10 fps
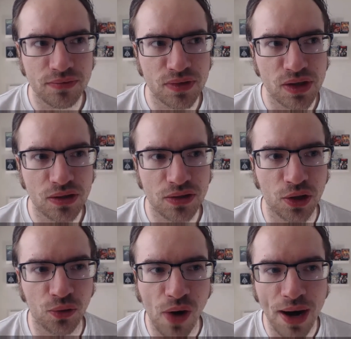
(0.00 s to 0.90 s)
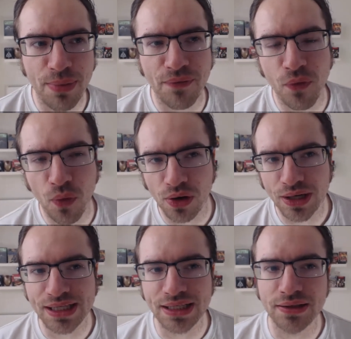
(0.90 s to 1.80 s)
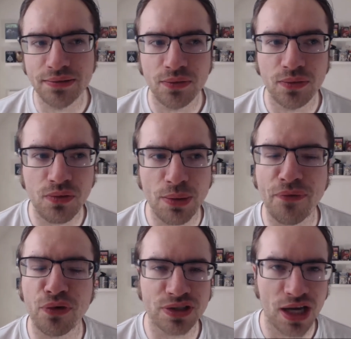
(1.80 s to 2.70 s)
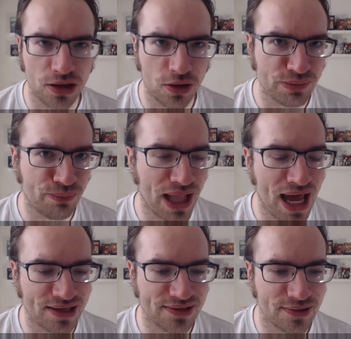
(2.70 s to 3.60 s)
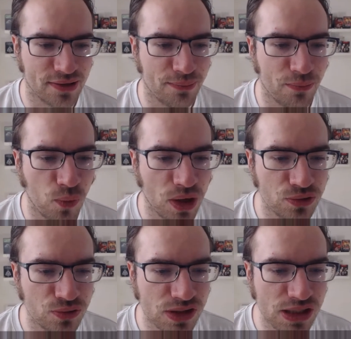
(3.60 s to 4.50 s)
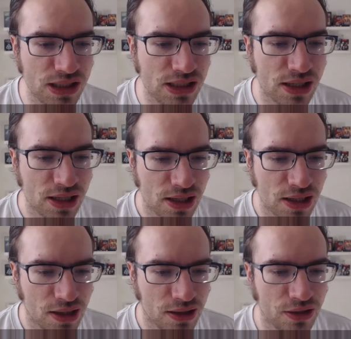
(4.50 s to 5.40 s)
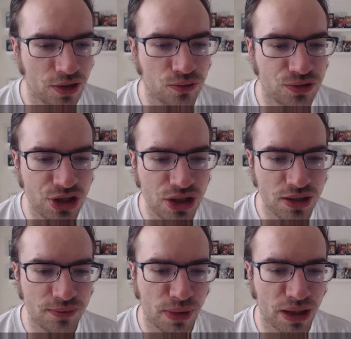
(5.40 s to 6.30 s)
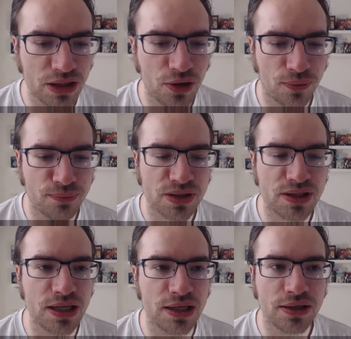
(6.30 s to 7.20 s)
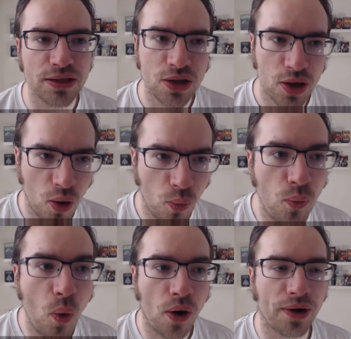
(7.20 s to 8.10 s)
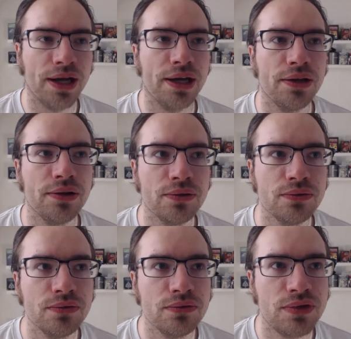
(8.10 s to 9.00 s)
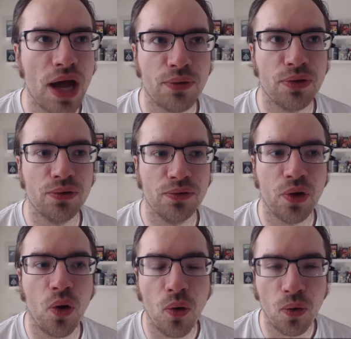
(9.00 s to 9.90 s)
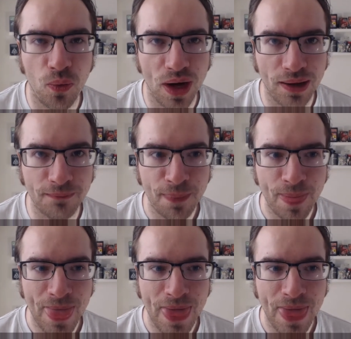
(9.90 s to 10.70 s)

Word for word: you know, right before he, right before Cyclops blasts them, when you see, you know, Jean, Magneto, and Mystique walking down the the hallway